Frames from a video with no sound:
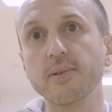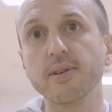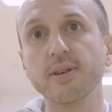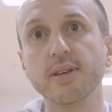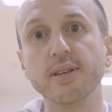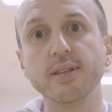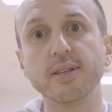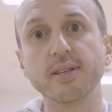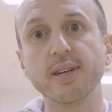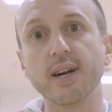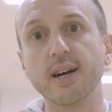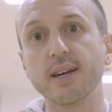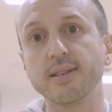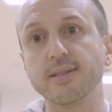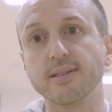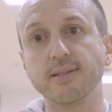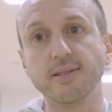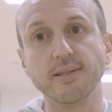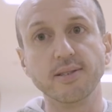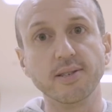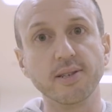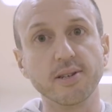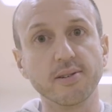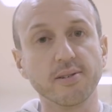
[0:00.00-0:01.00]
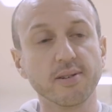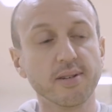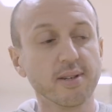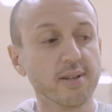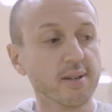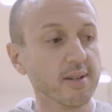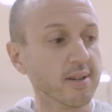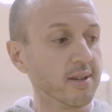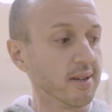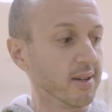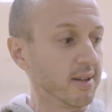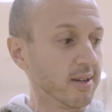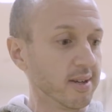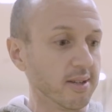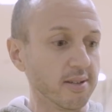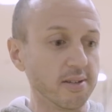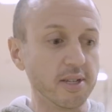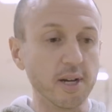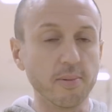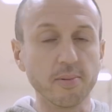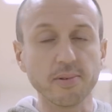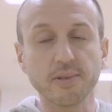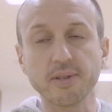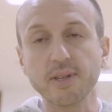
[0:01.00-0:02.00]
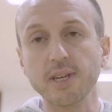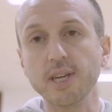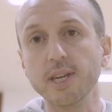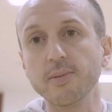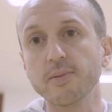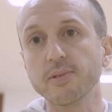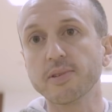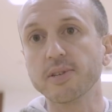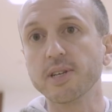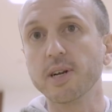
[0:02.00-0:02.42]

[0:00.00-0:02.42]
and he's got, you know, double team or